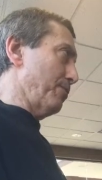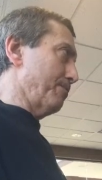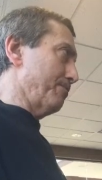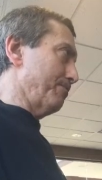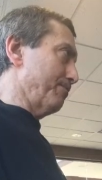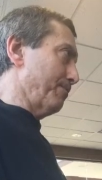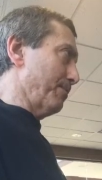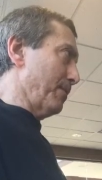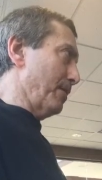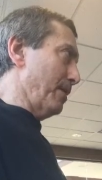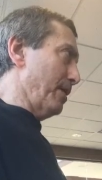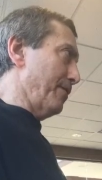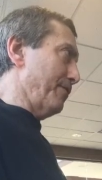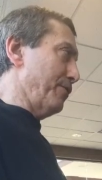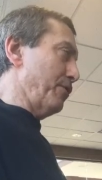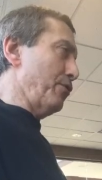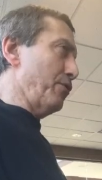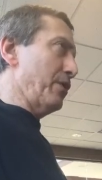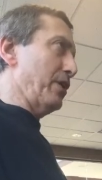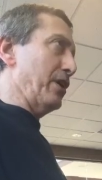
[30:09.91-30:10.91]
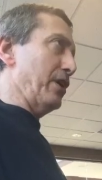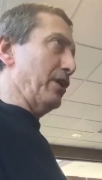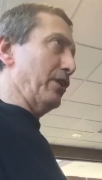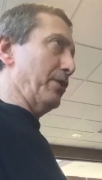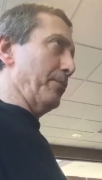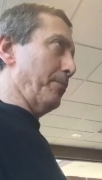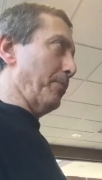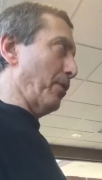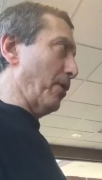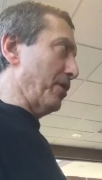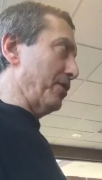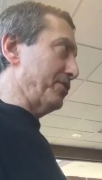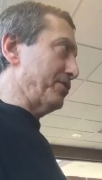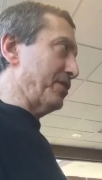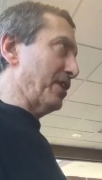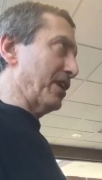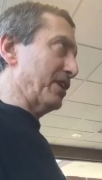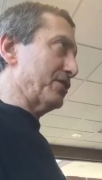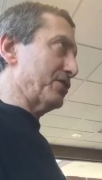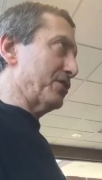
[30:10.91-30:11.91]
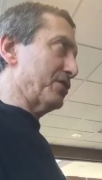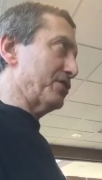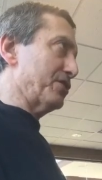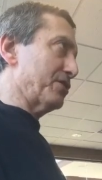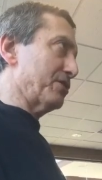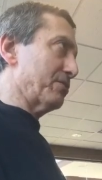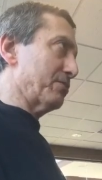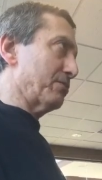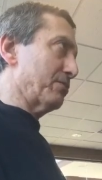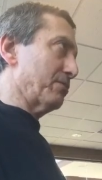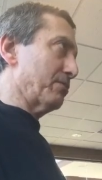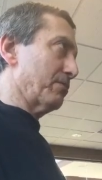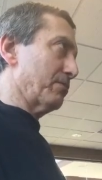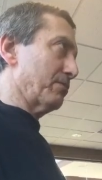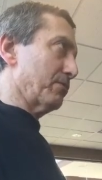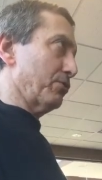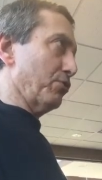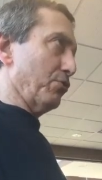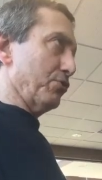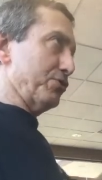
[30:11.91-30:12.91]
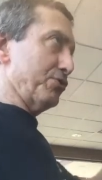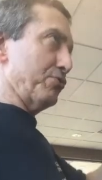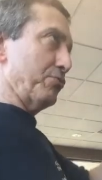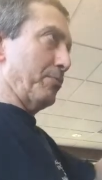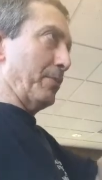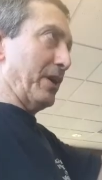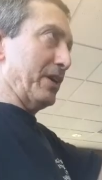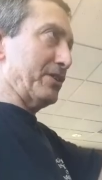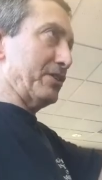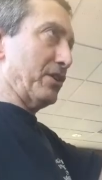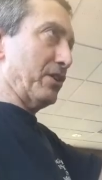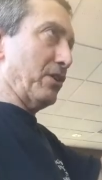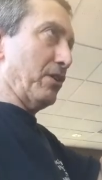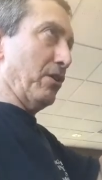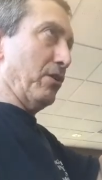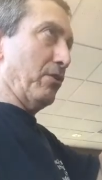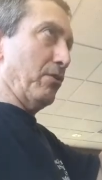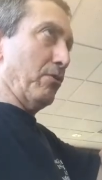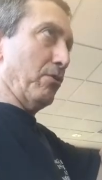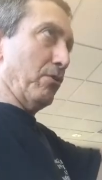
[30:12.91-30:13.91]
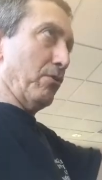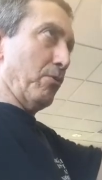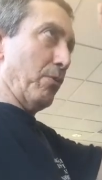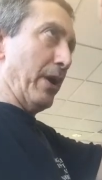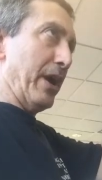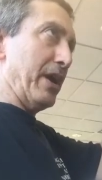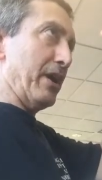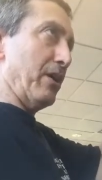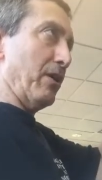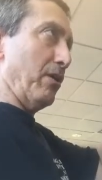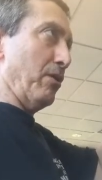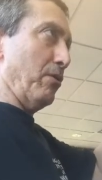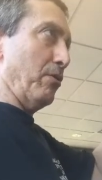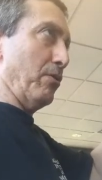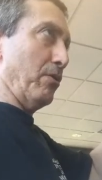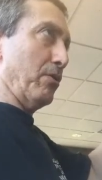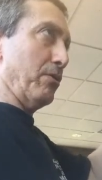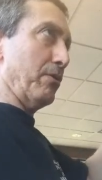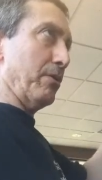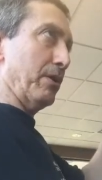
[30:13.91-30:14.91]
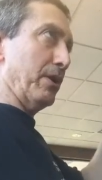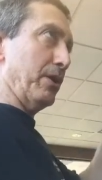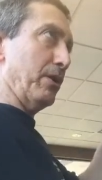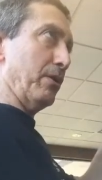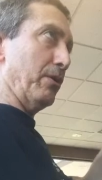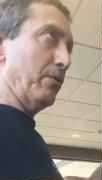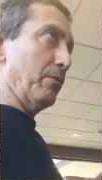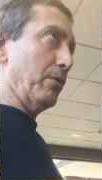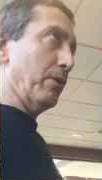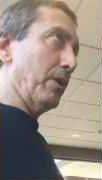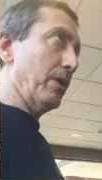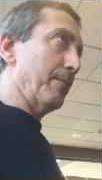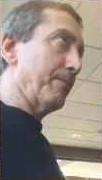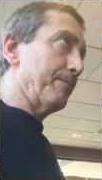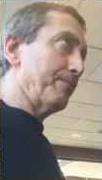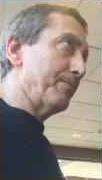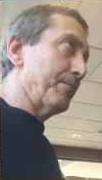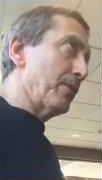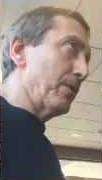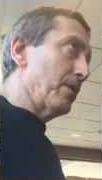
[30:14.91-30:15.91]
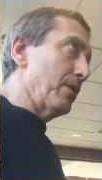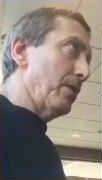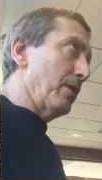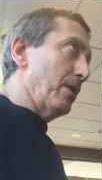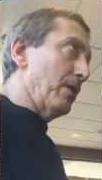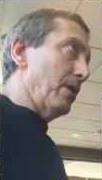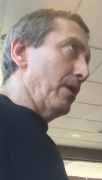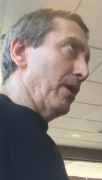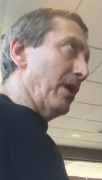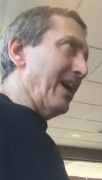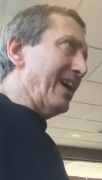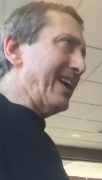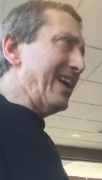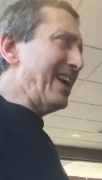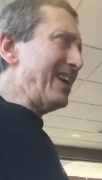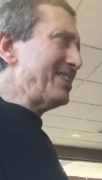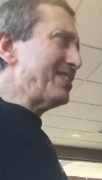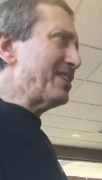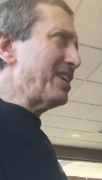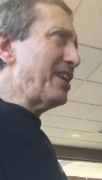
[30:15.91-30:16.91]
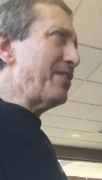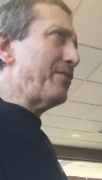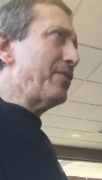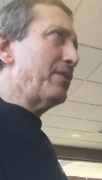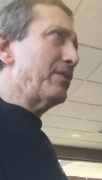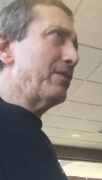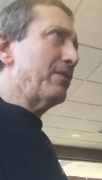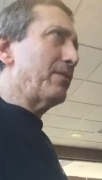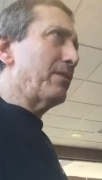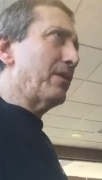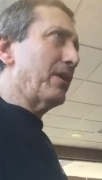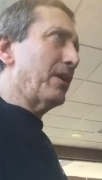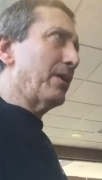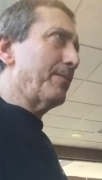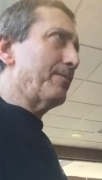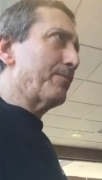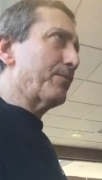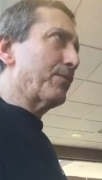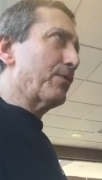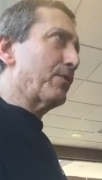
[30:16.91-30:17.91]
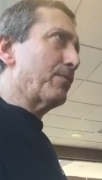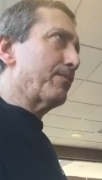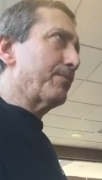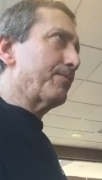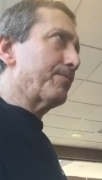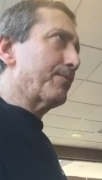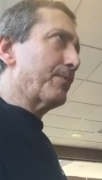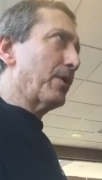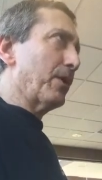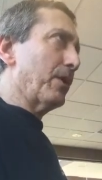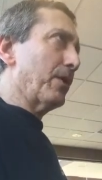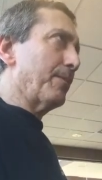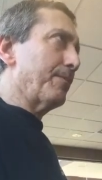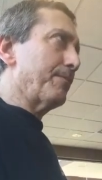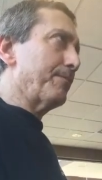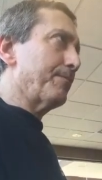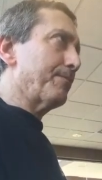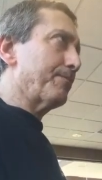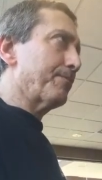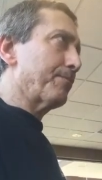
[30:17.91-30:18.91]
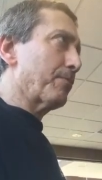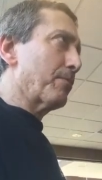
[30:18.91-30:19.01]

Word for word: you if you're in the other part of Texas, towards New Mexico or Waco or you know, uh, I guess even um, um,